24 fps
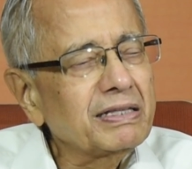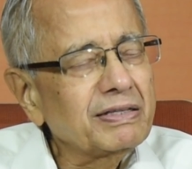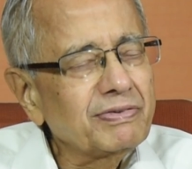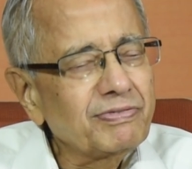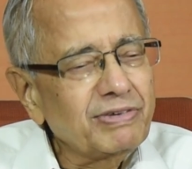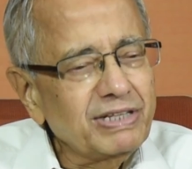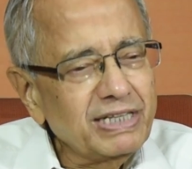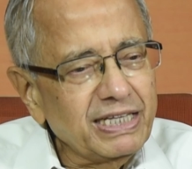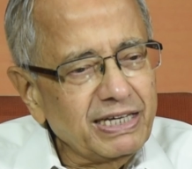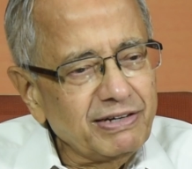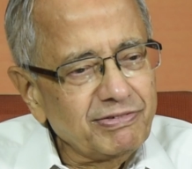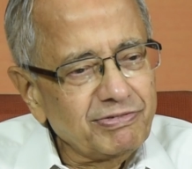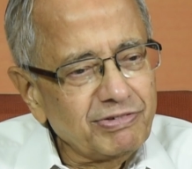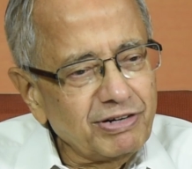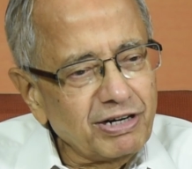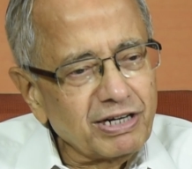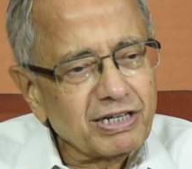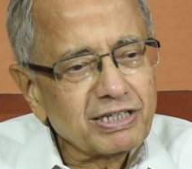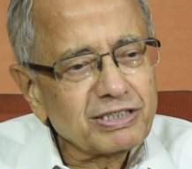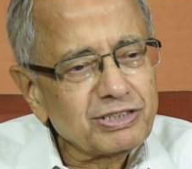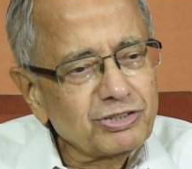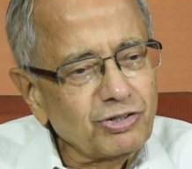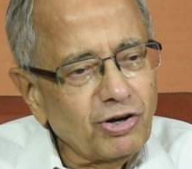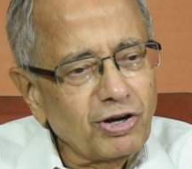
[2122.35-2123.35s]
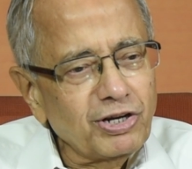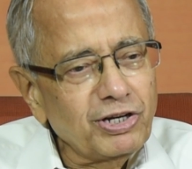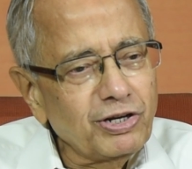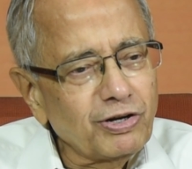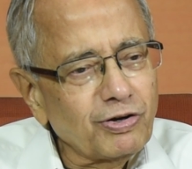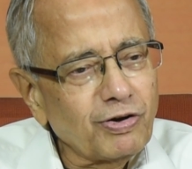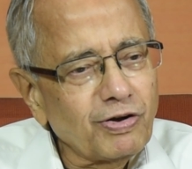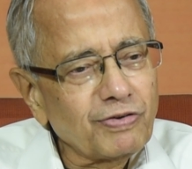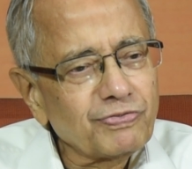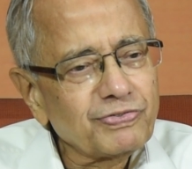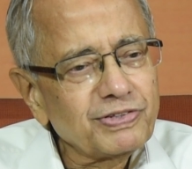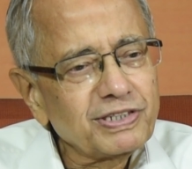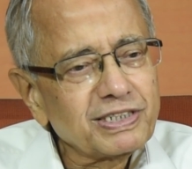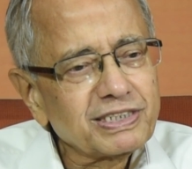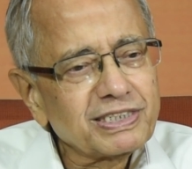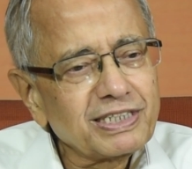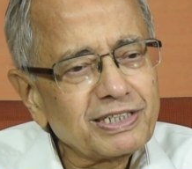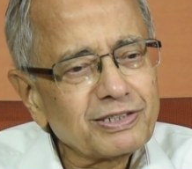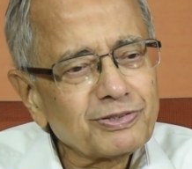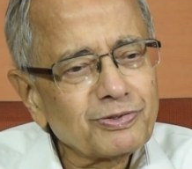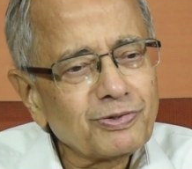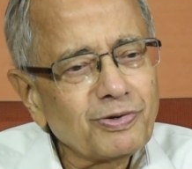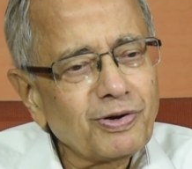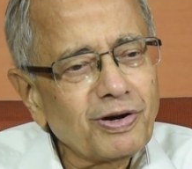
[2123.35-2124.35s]
When they join an office,
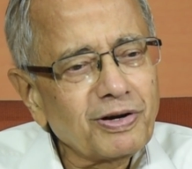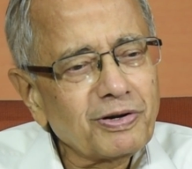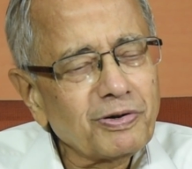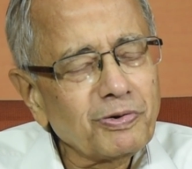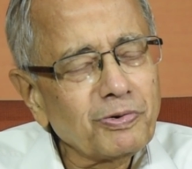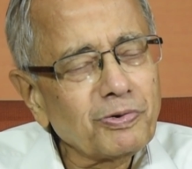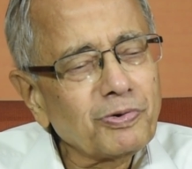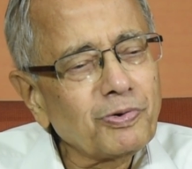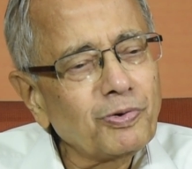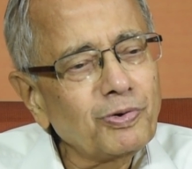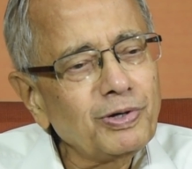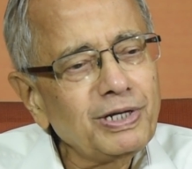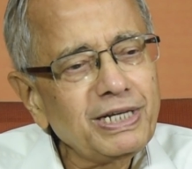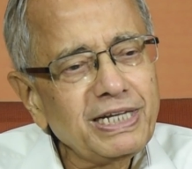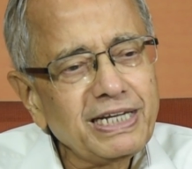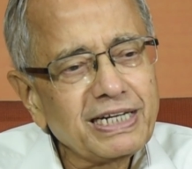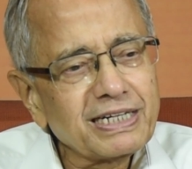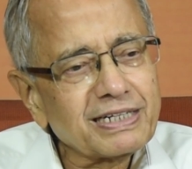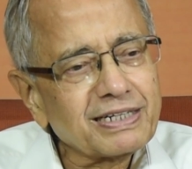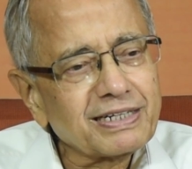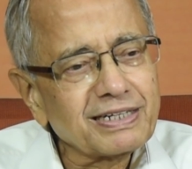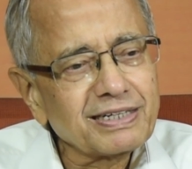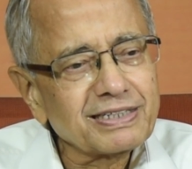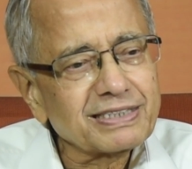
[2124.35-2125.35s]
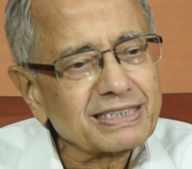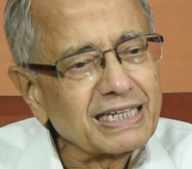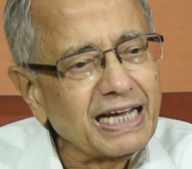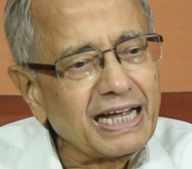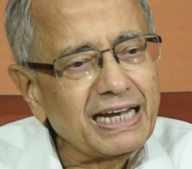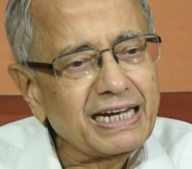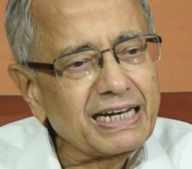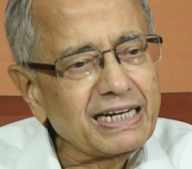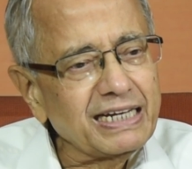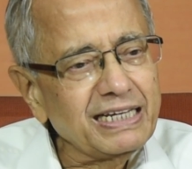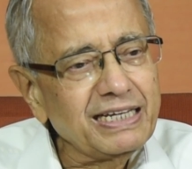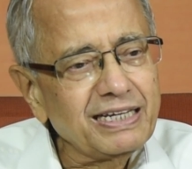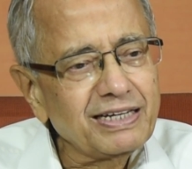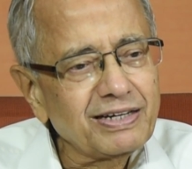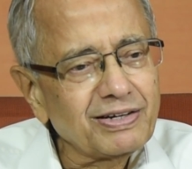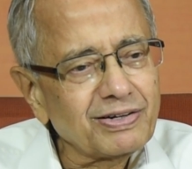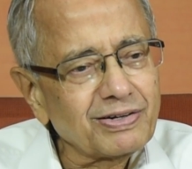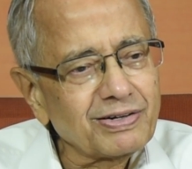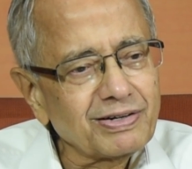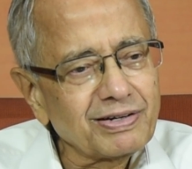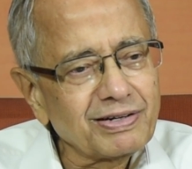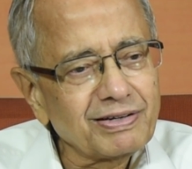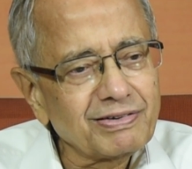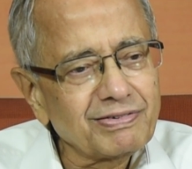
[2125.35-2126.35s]
they should not look only at the salary
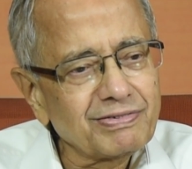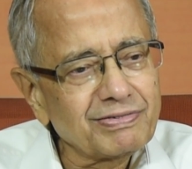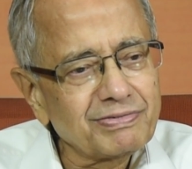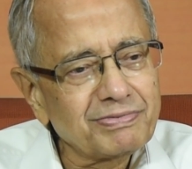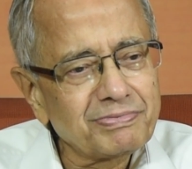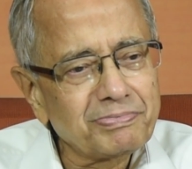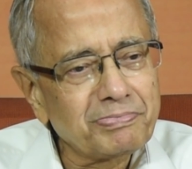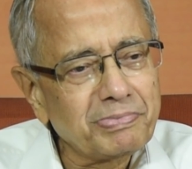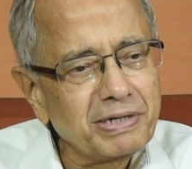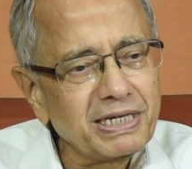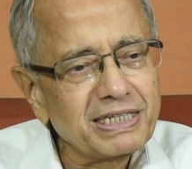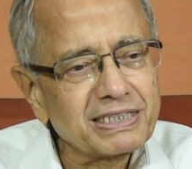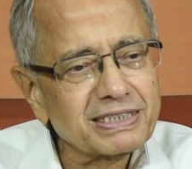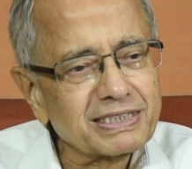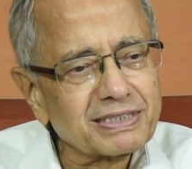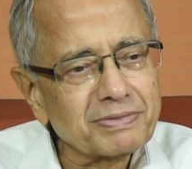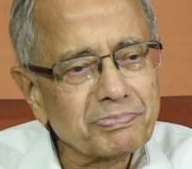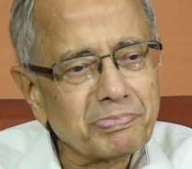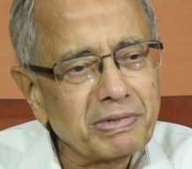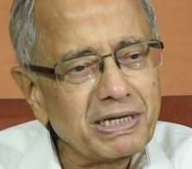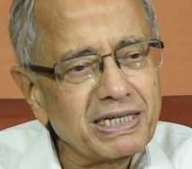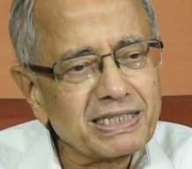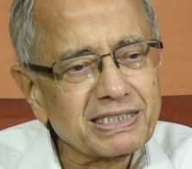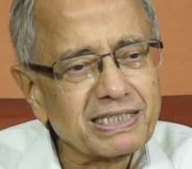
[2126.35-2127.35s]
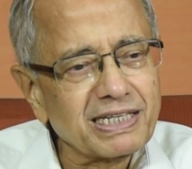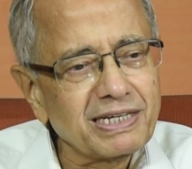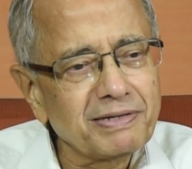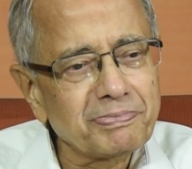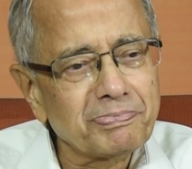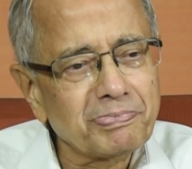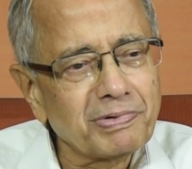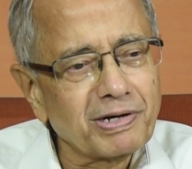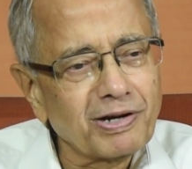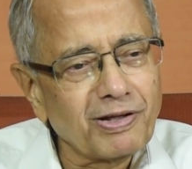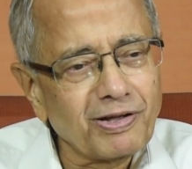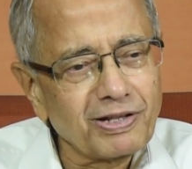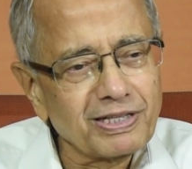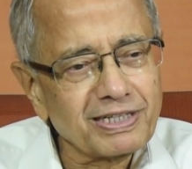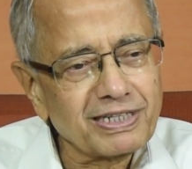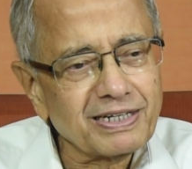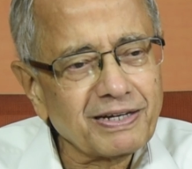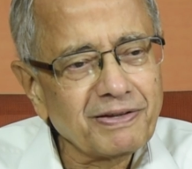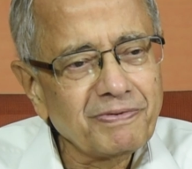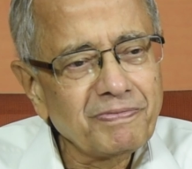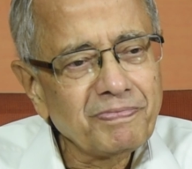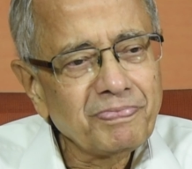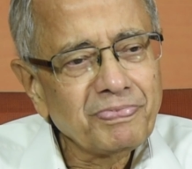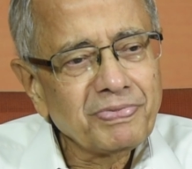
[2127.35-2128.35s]
or pay slip and all that.
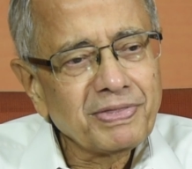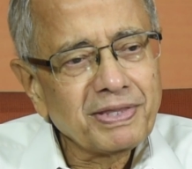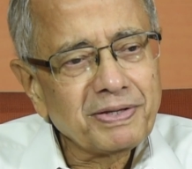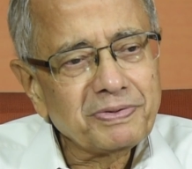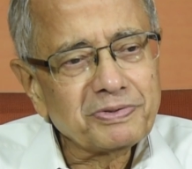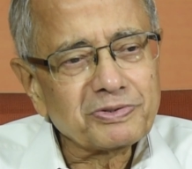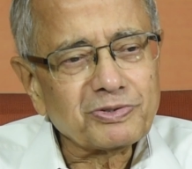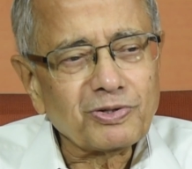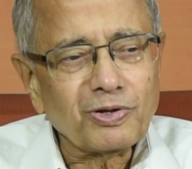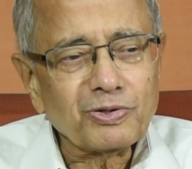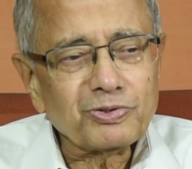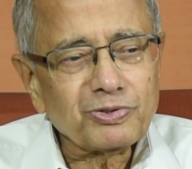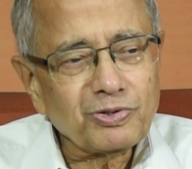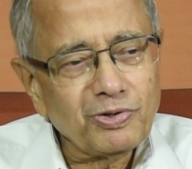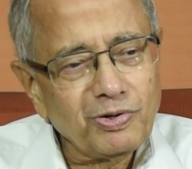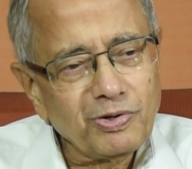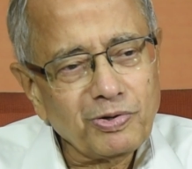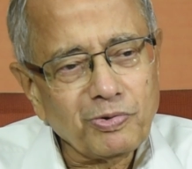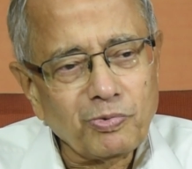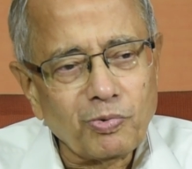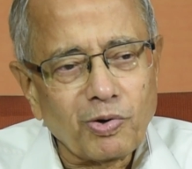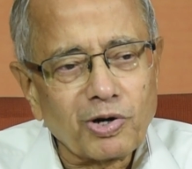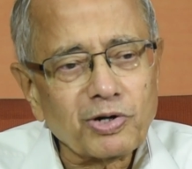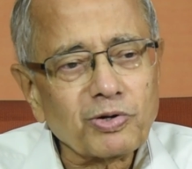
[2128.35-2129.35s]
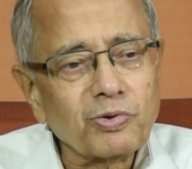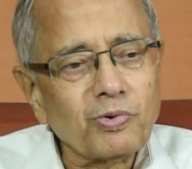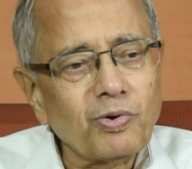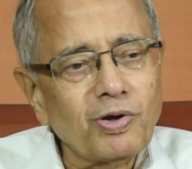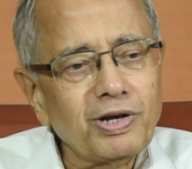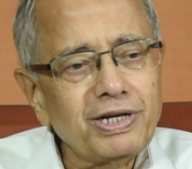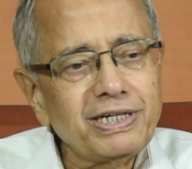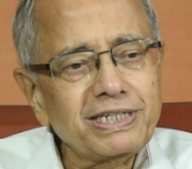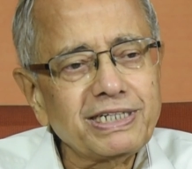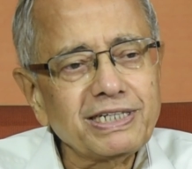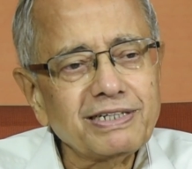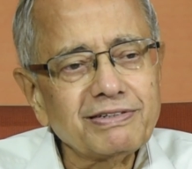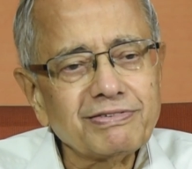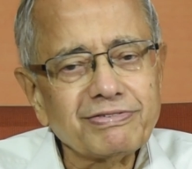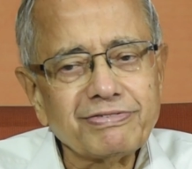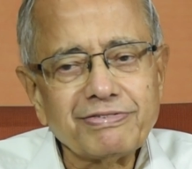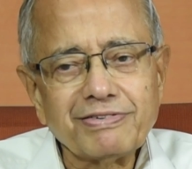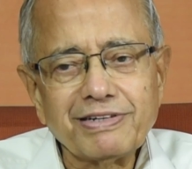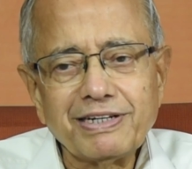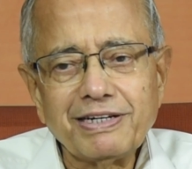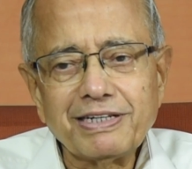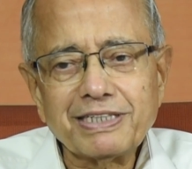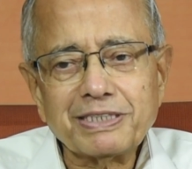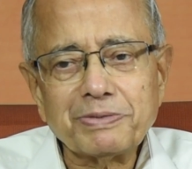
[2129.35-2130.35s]
They must also look what quality of
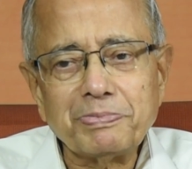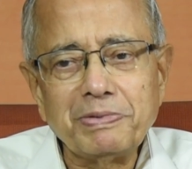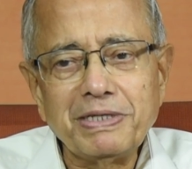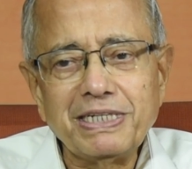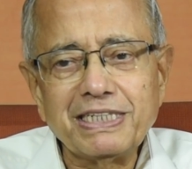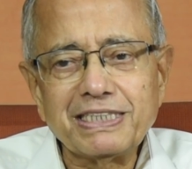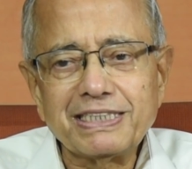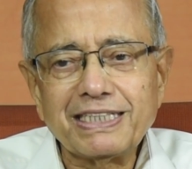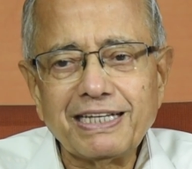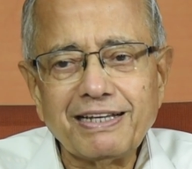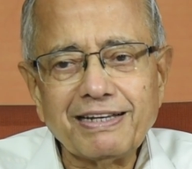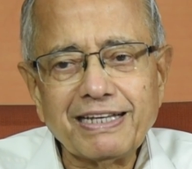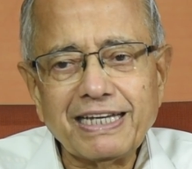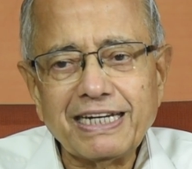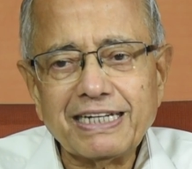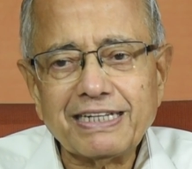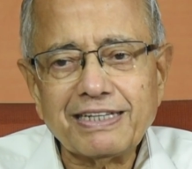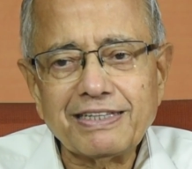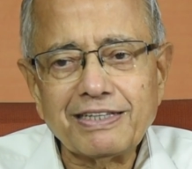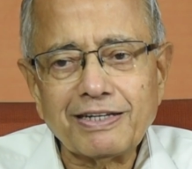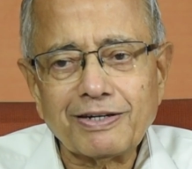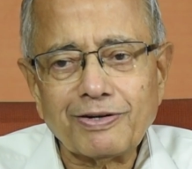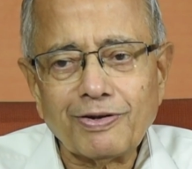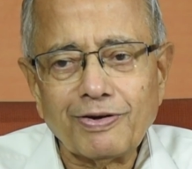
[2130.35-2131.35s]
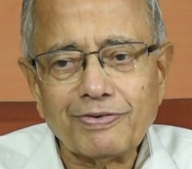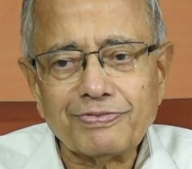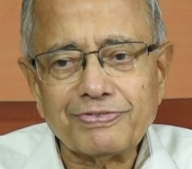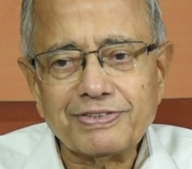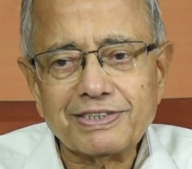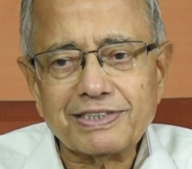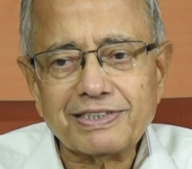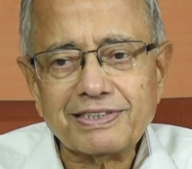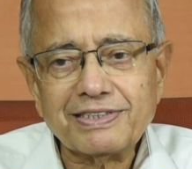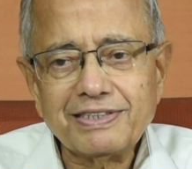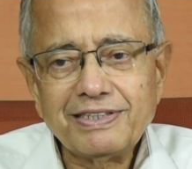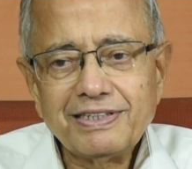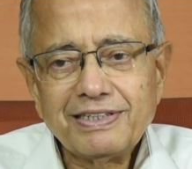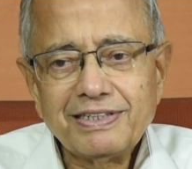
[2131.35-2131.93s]
experience they'll get in that office.